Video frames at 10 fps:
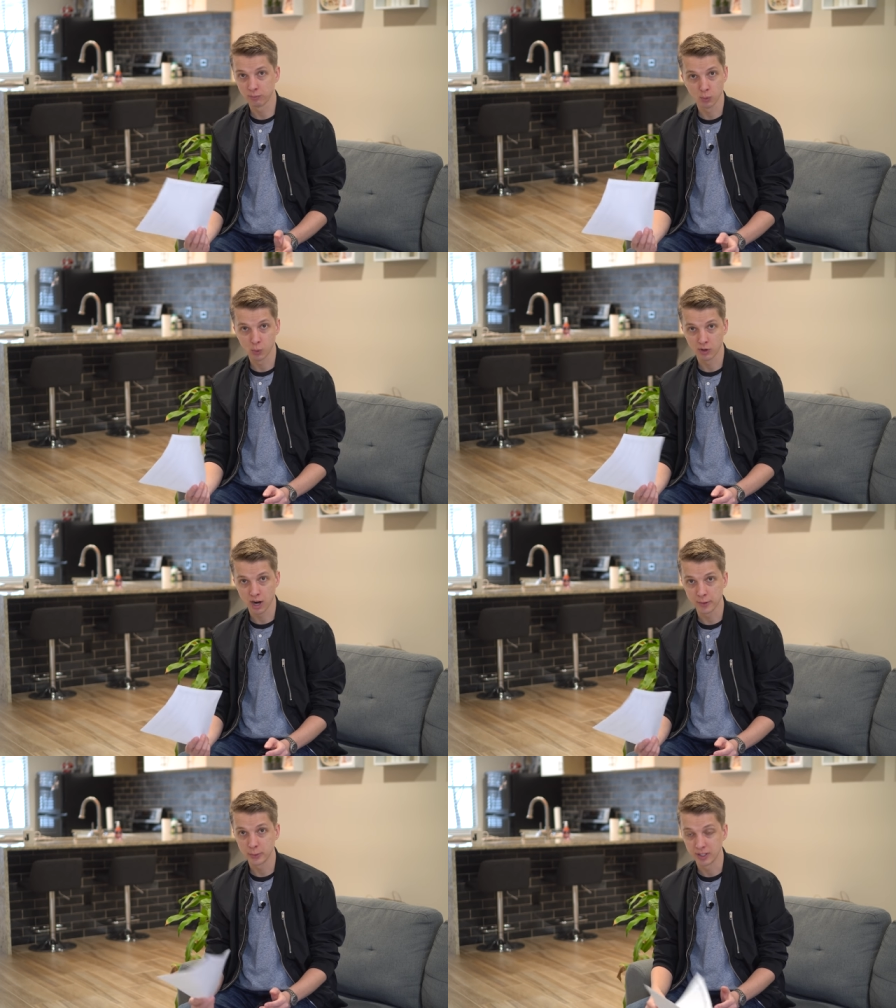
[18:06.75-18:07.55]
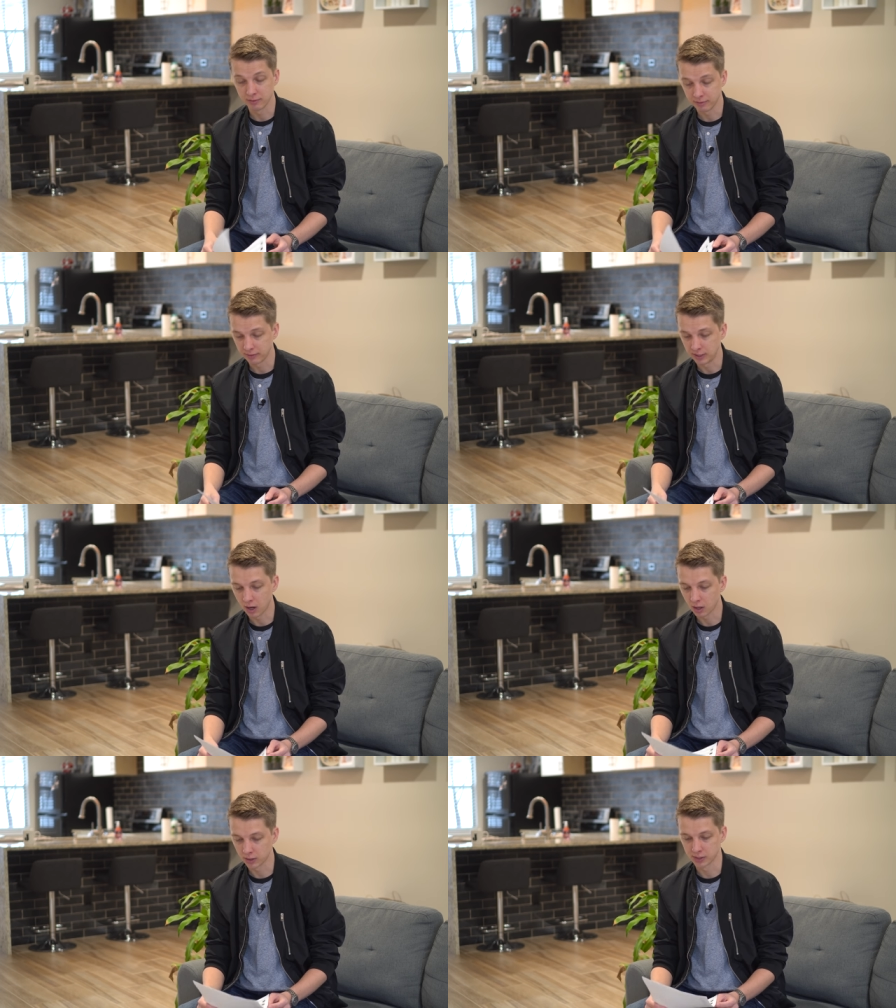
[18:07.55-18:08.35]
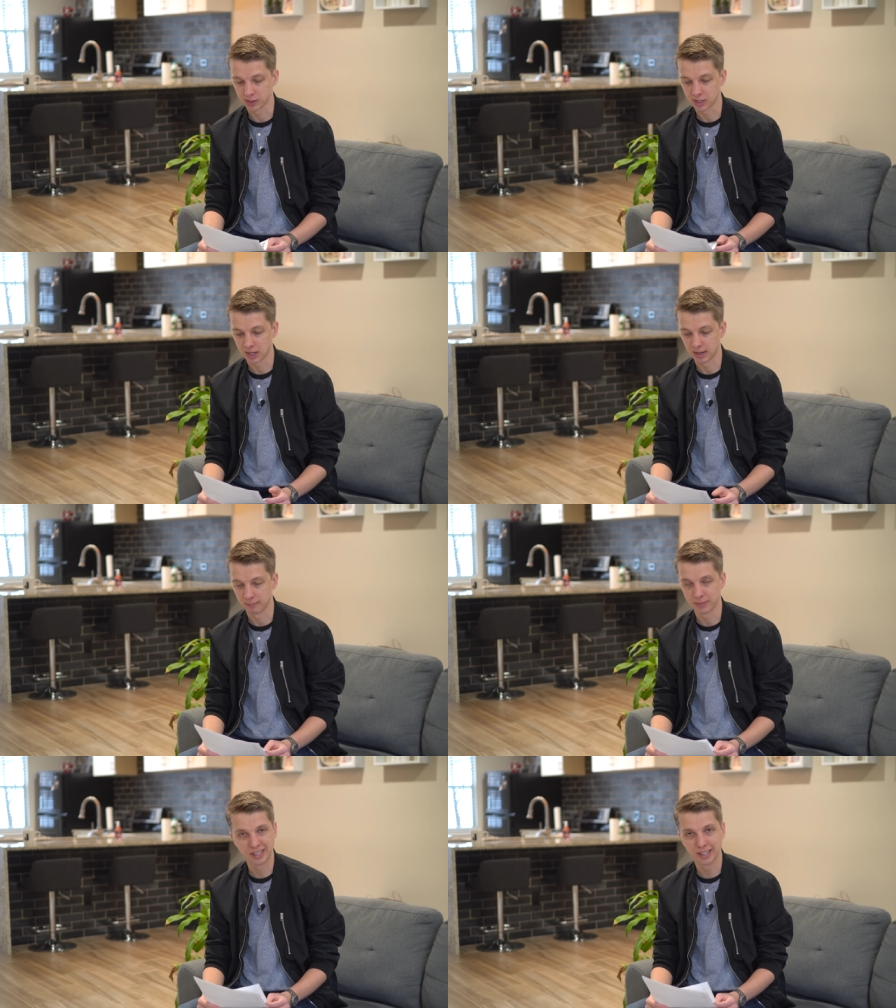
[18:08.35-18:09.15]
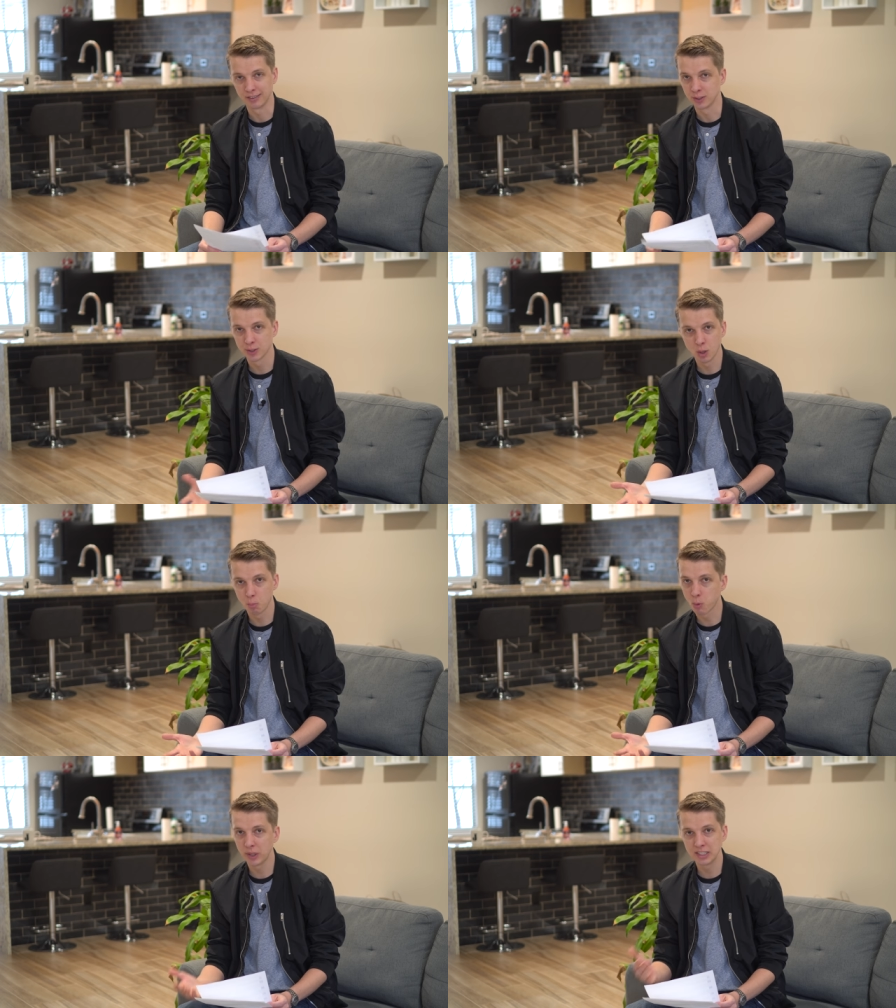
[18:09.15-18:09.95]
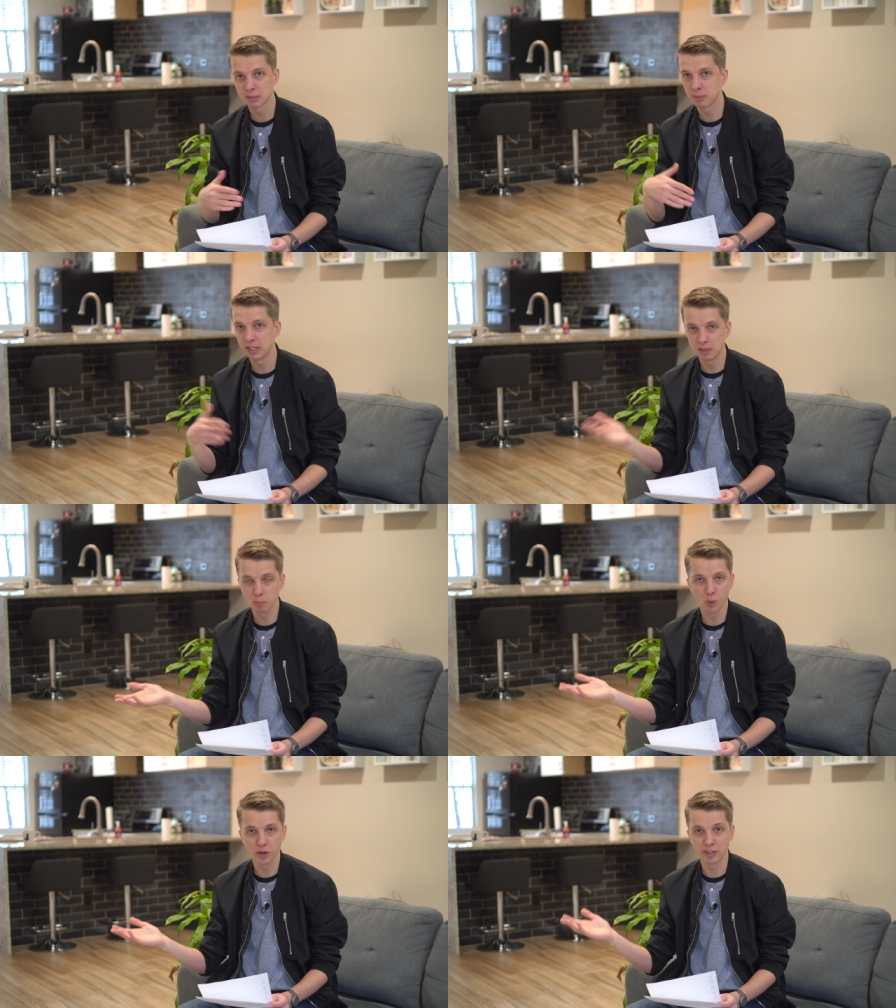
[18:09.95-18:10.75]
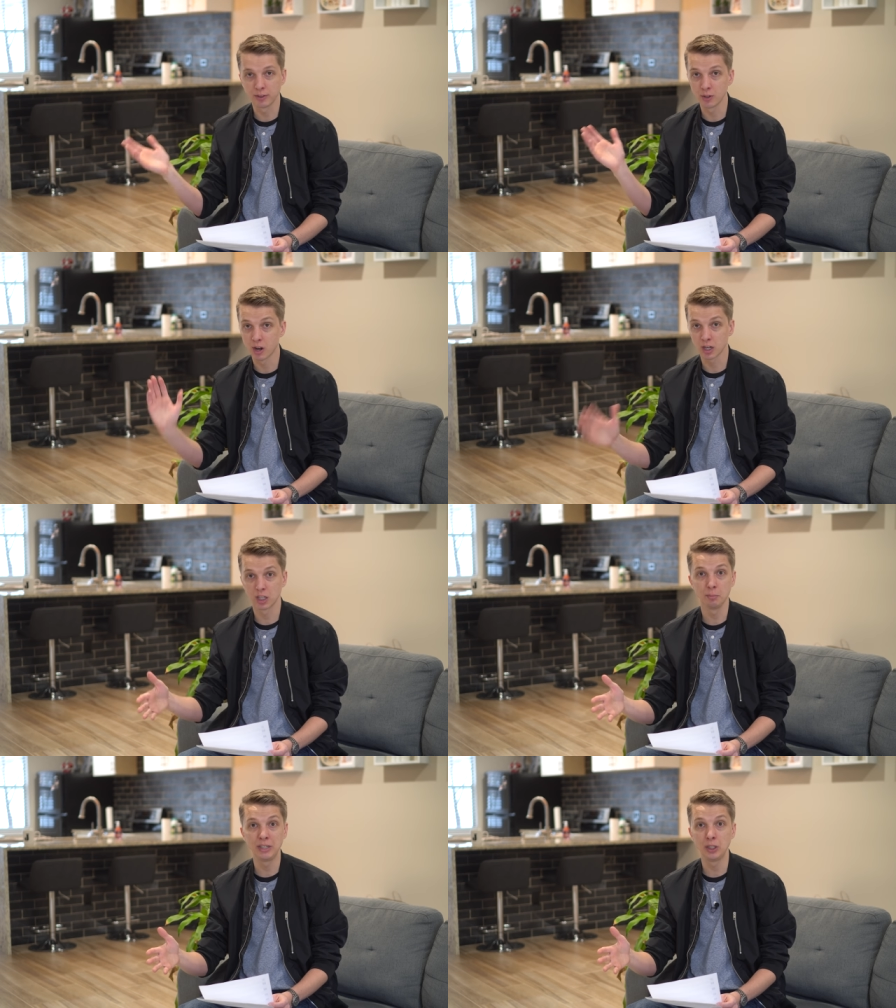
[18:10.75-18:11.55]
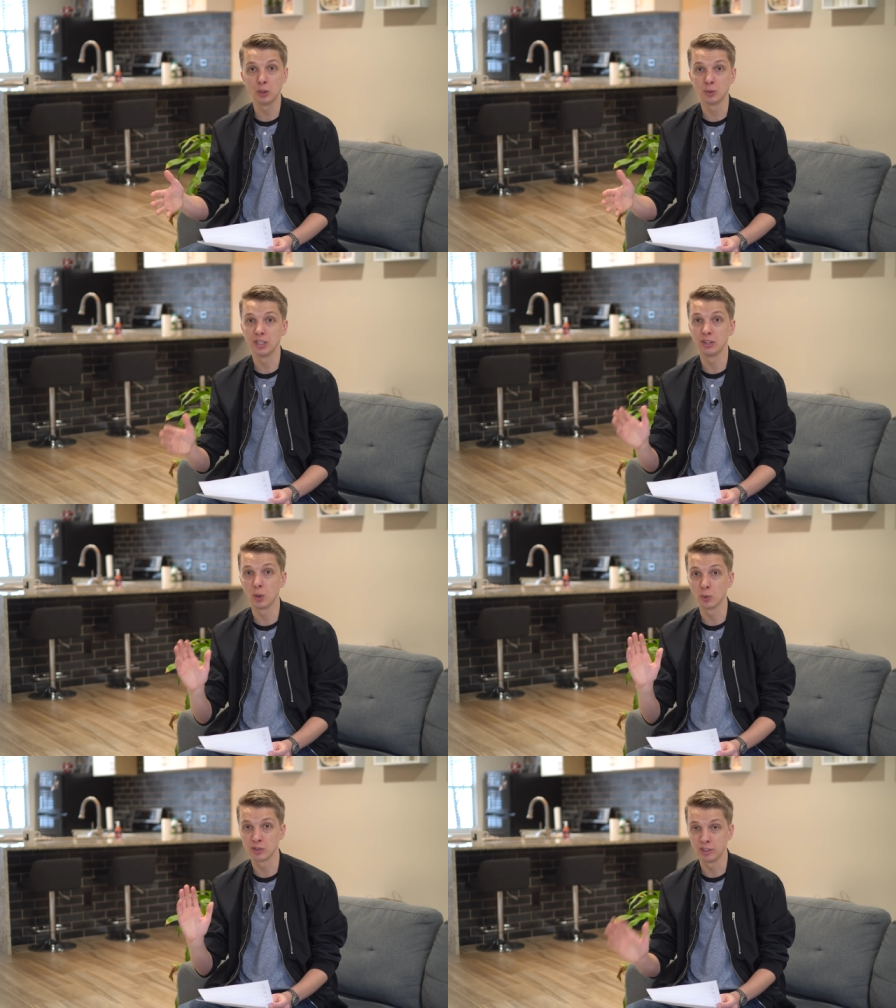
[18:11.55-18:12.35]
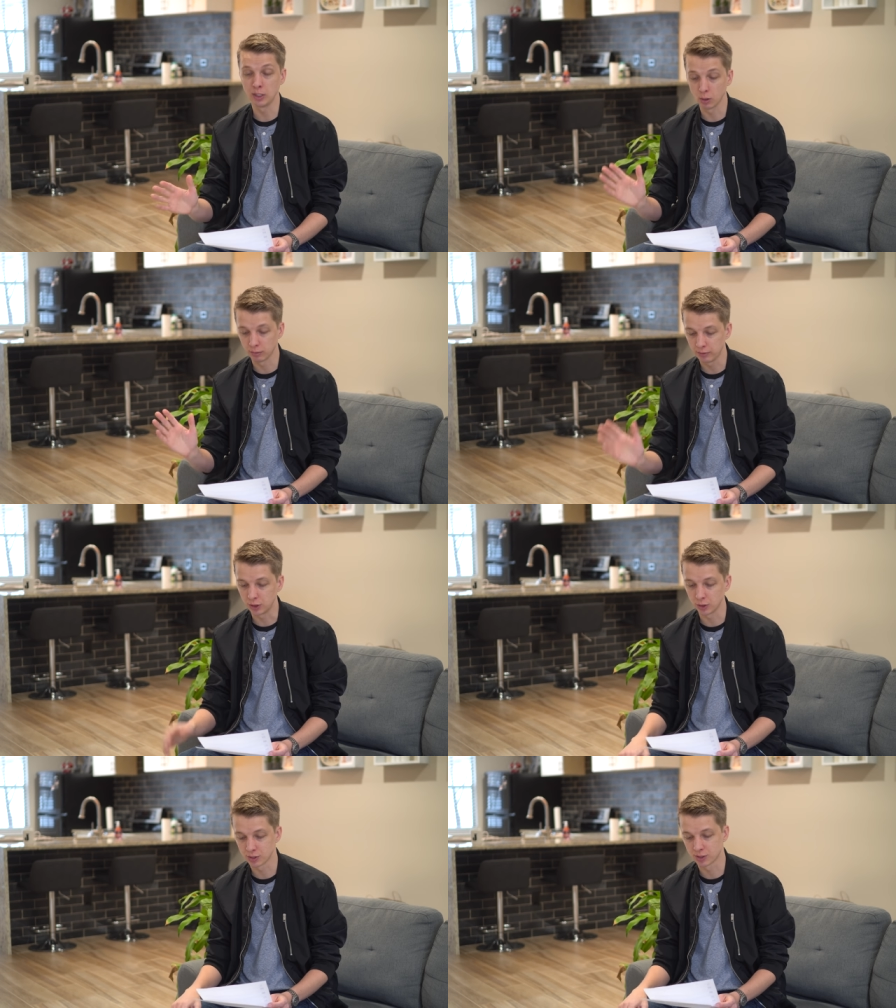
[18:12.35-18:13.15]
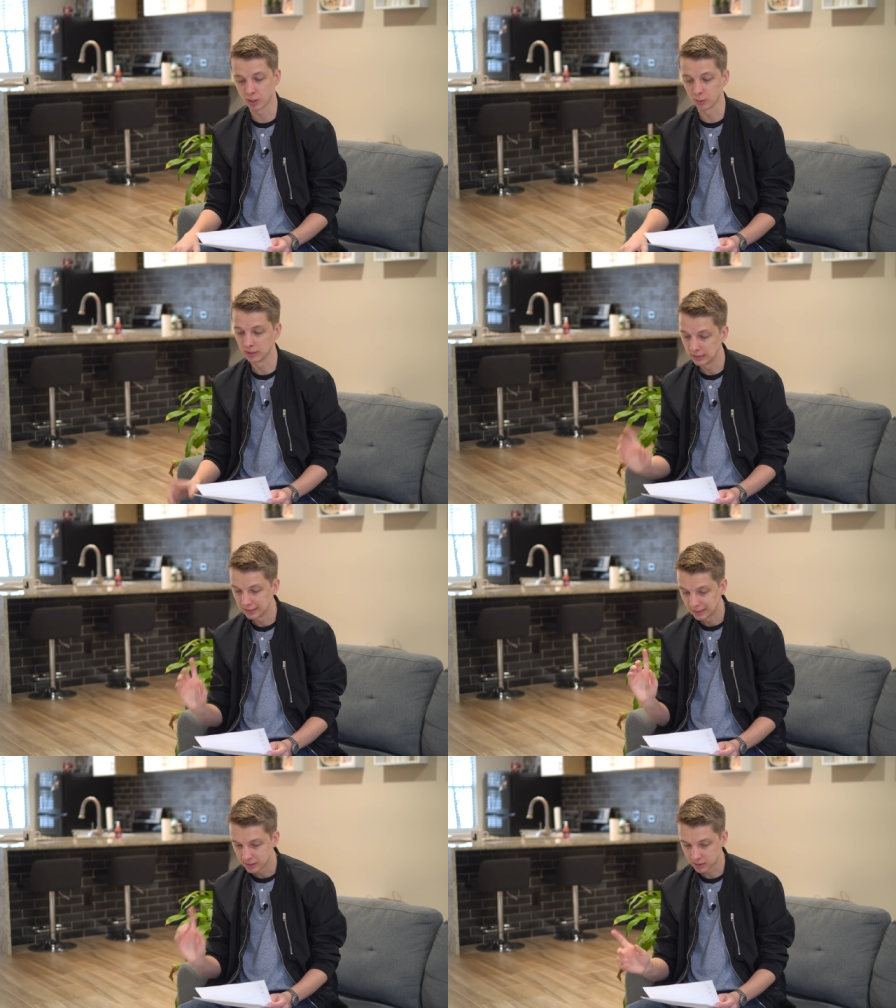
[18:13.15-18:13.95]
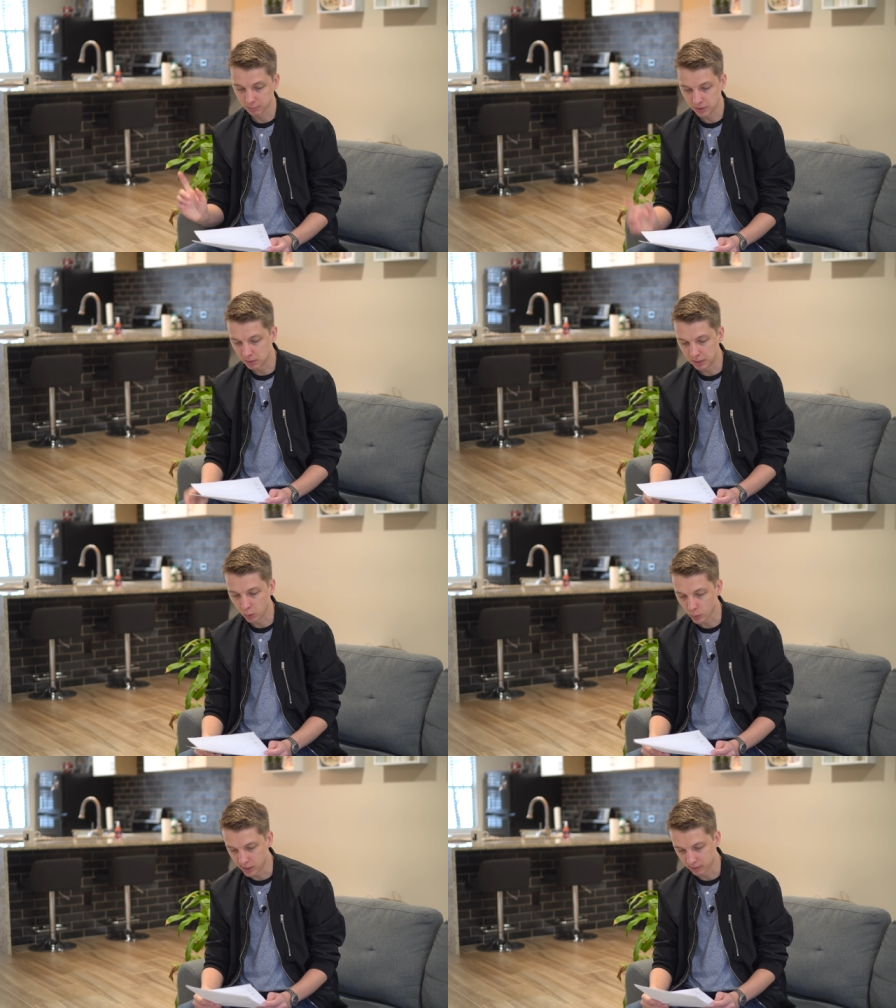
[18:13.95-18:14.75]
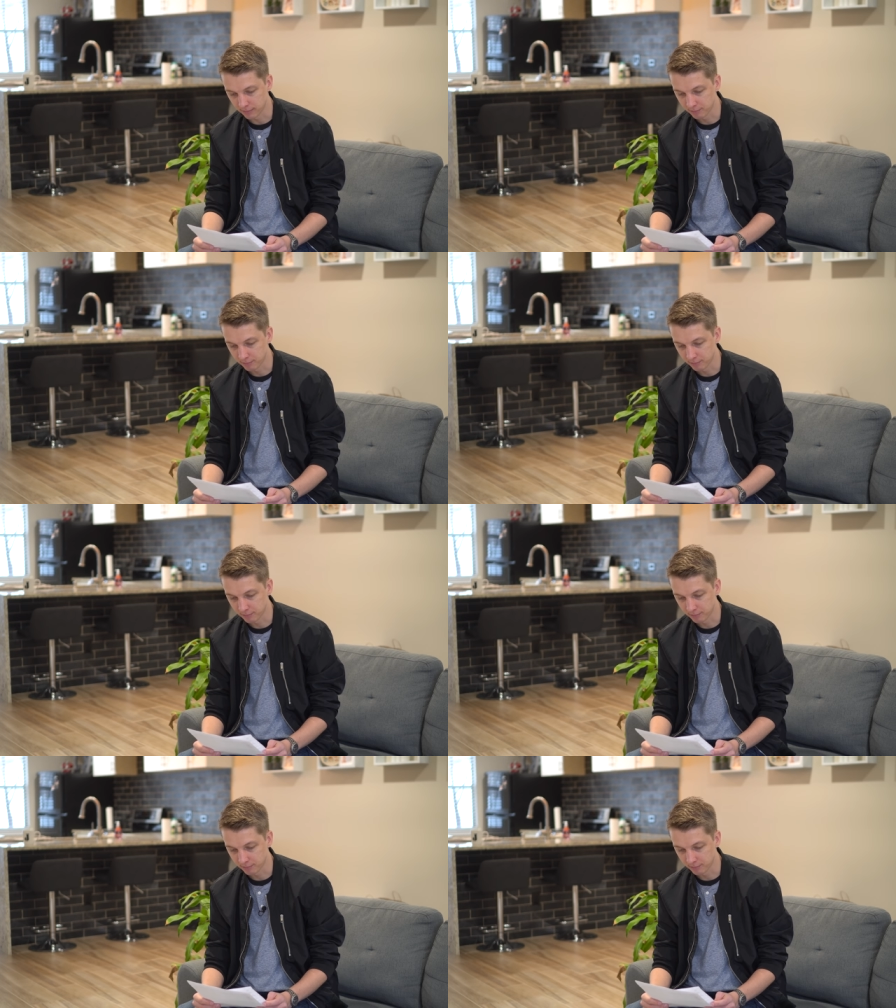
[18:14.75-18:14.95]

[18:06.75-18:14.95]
$450. Um, again, there's no point in spending more if you're not gonna be using those video features. So something to be aware of.